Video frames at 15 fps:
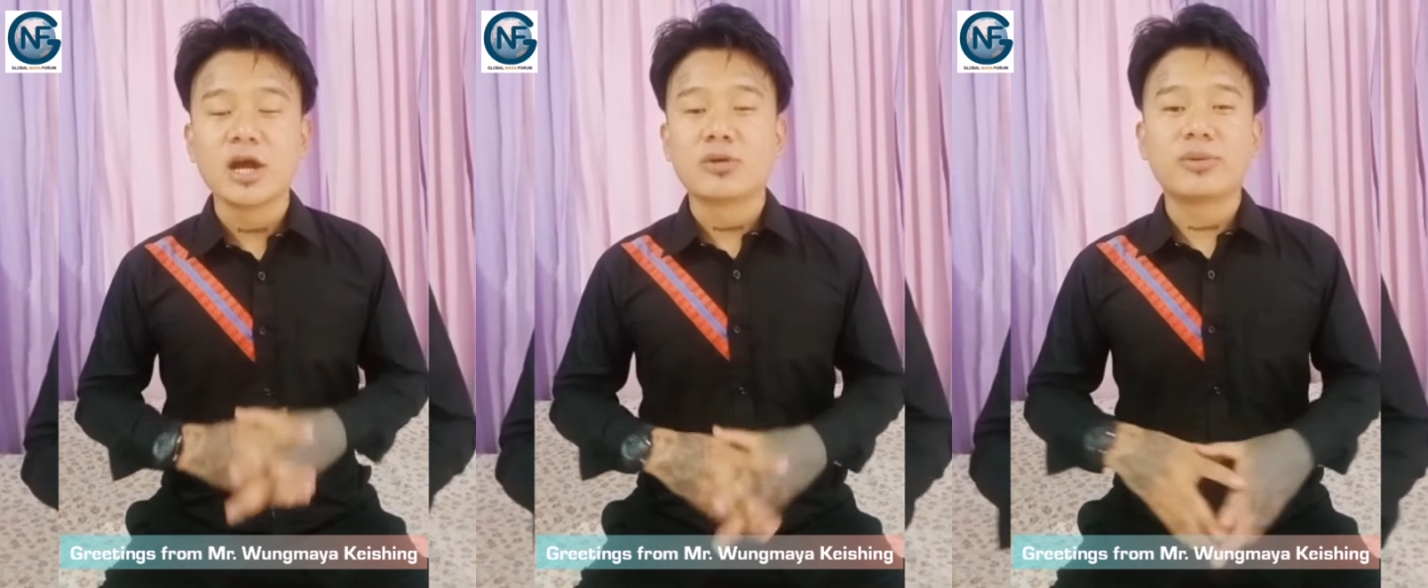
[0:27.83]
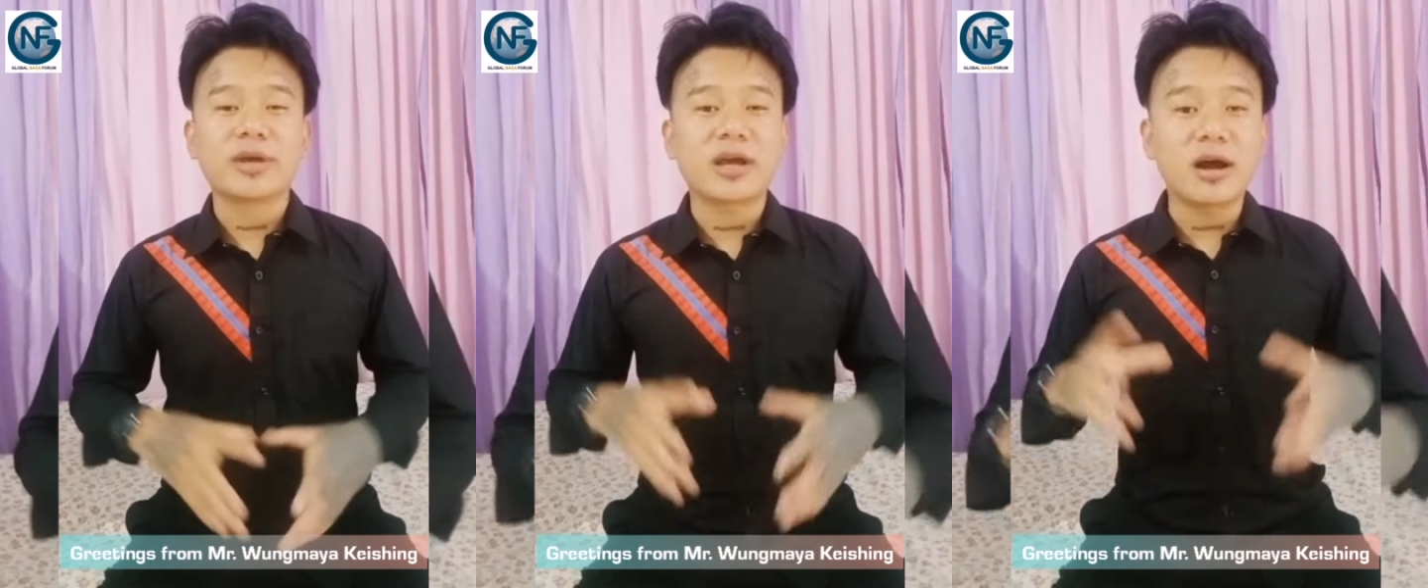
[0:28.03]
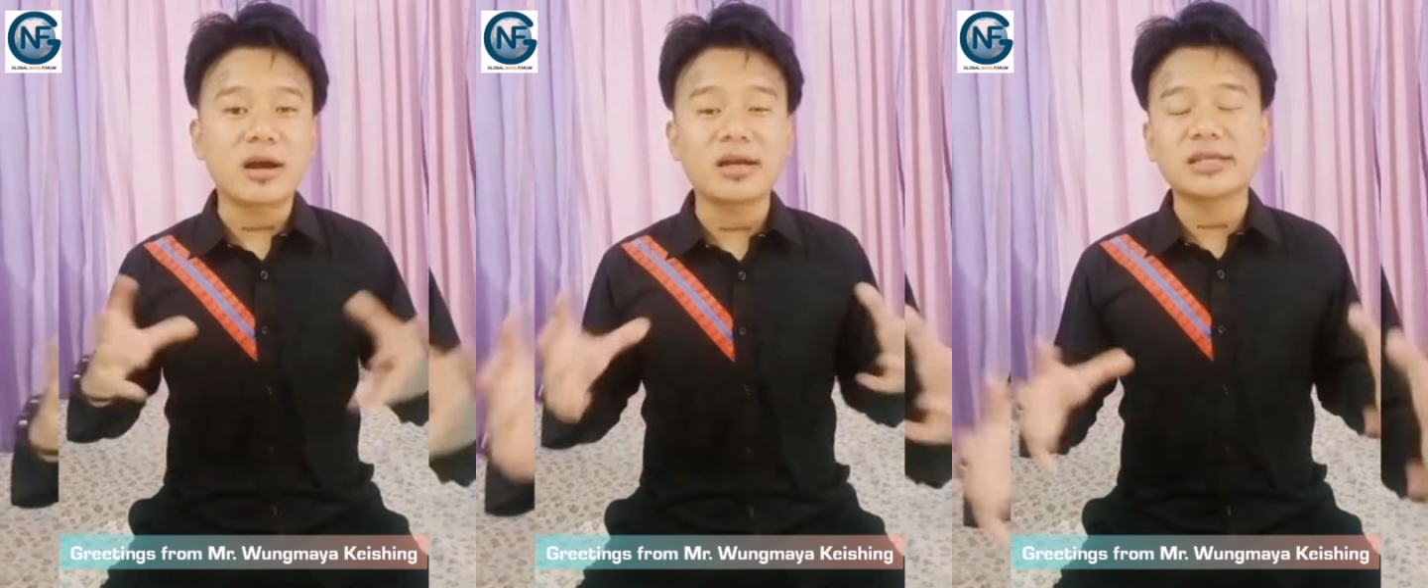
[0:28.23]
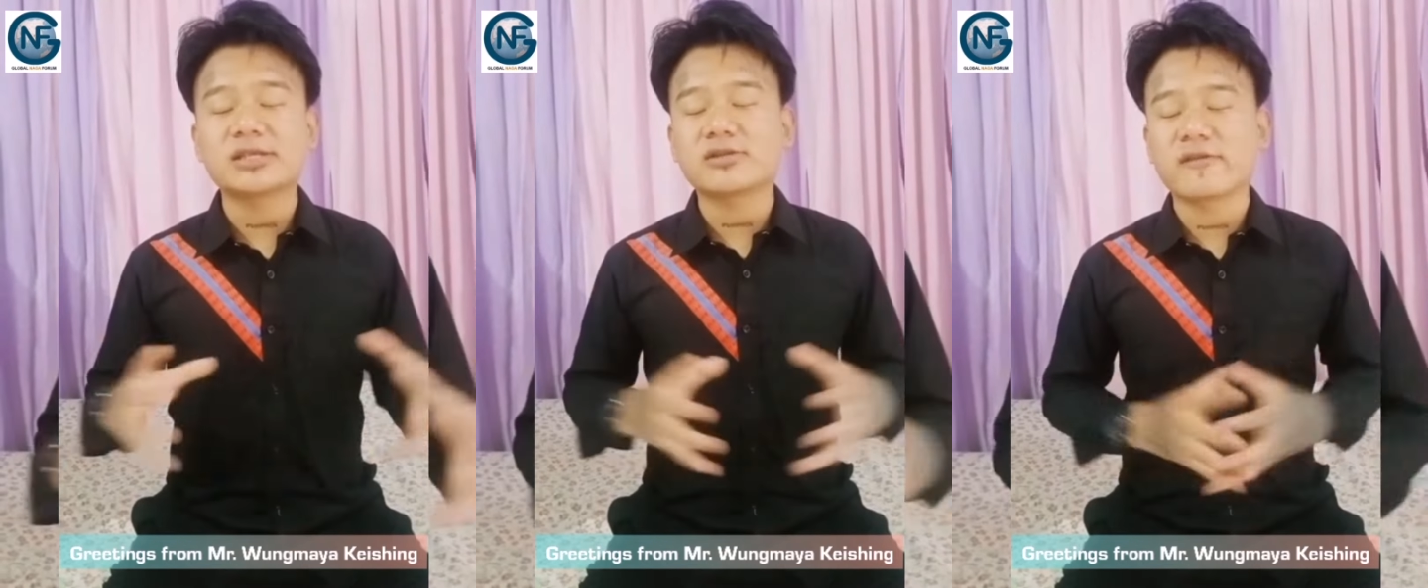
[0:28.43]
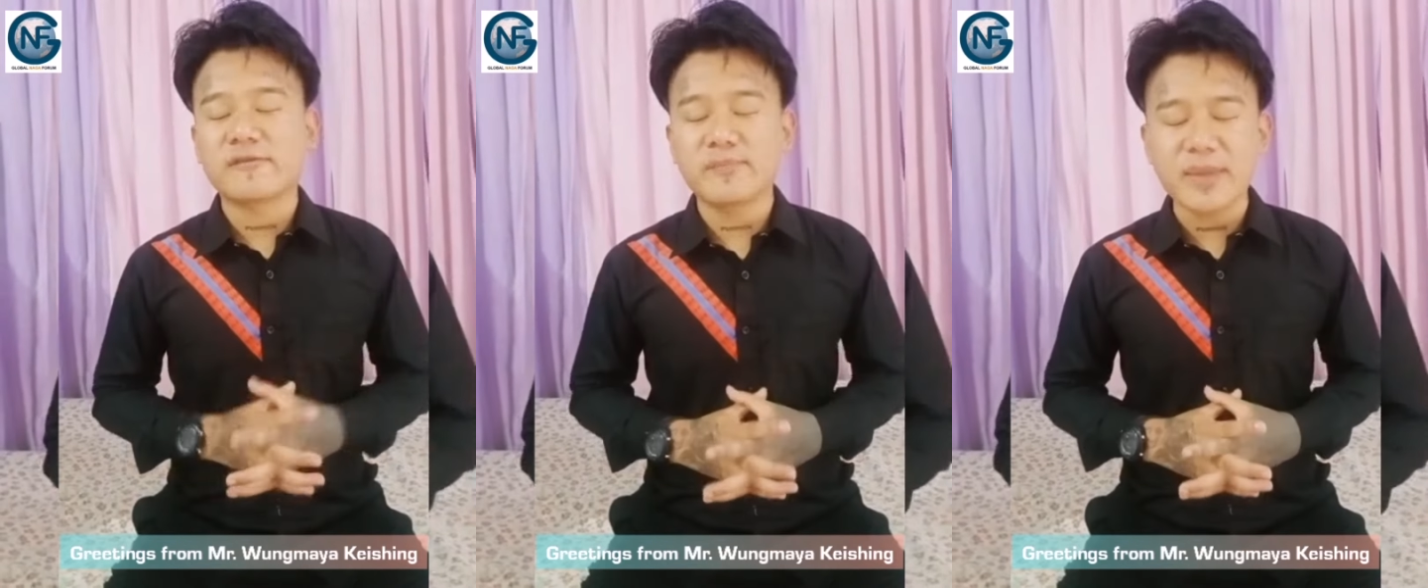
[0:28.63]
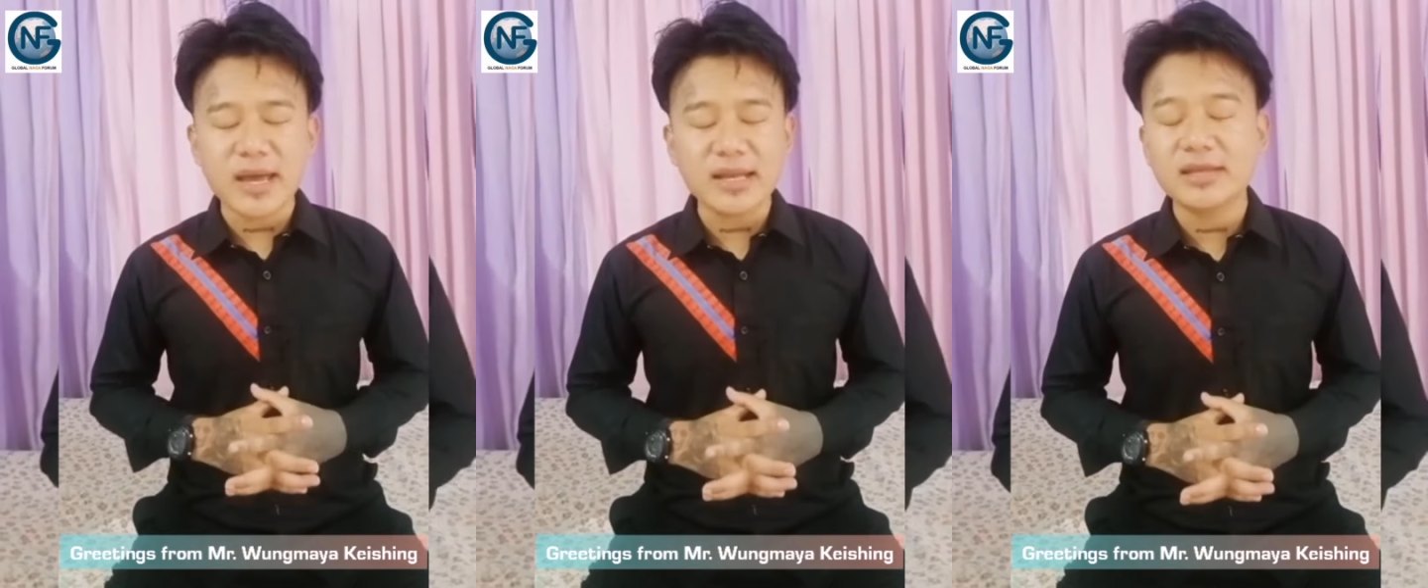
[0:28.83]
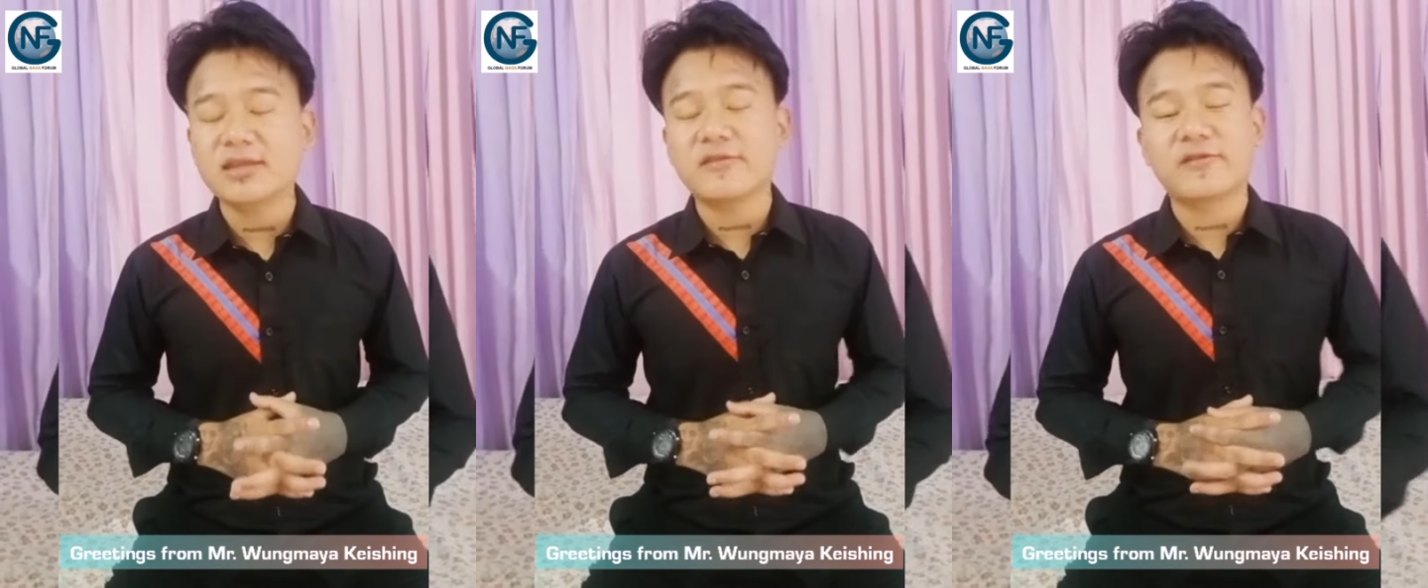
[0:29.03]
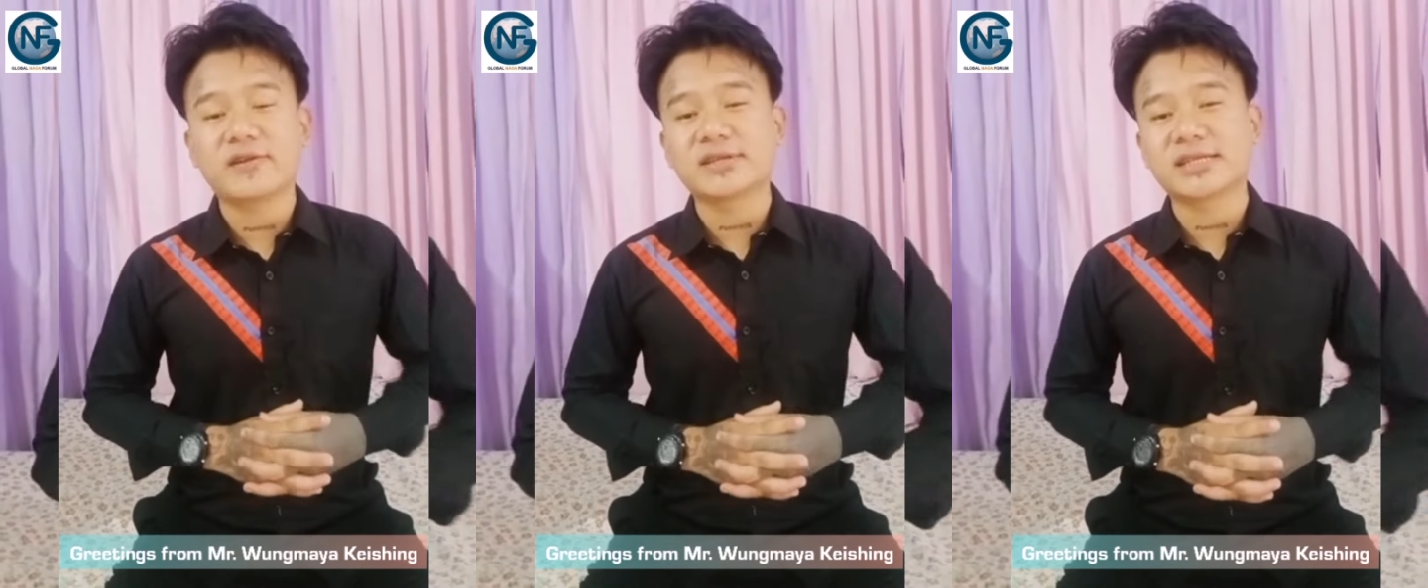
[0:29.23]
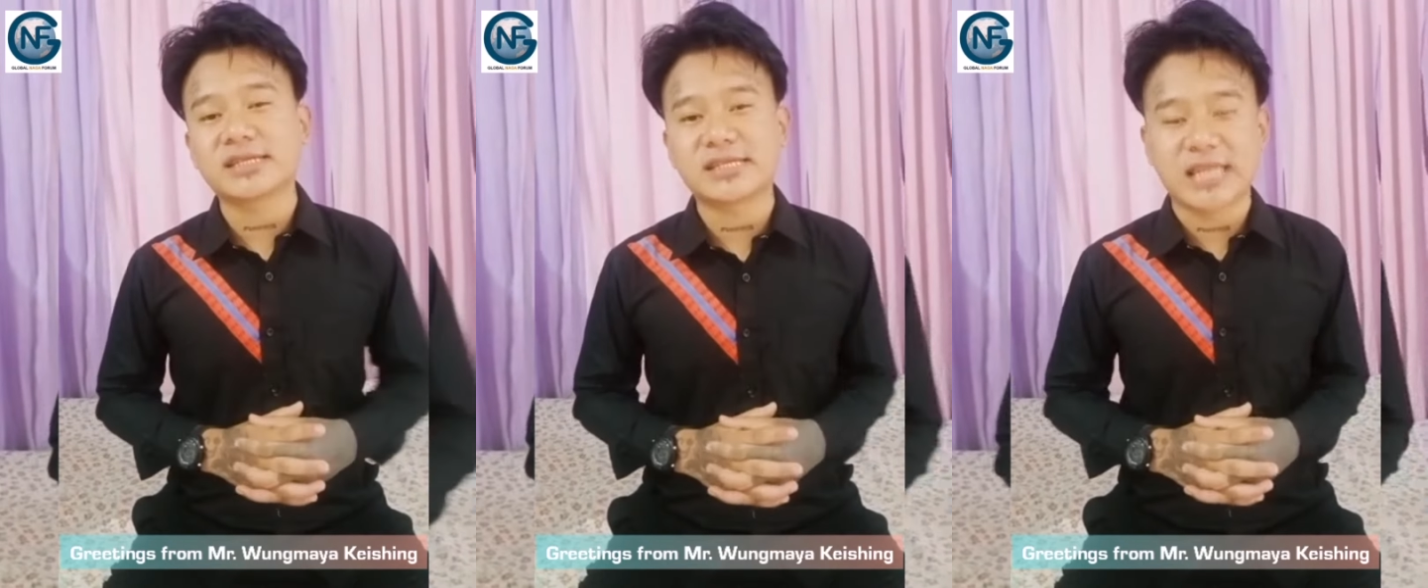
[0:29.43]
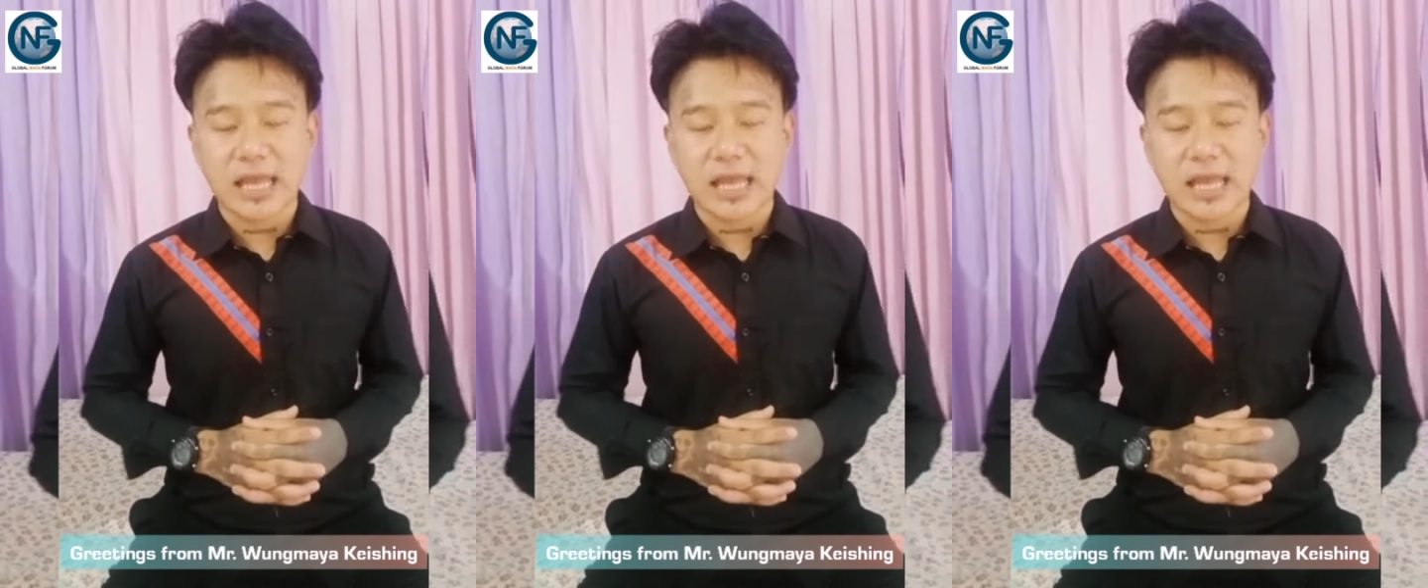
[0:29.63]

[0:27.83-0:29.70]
Regardless of many differences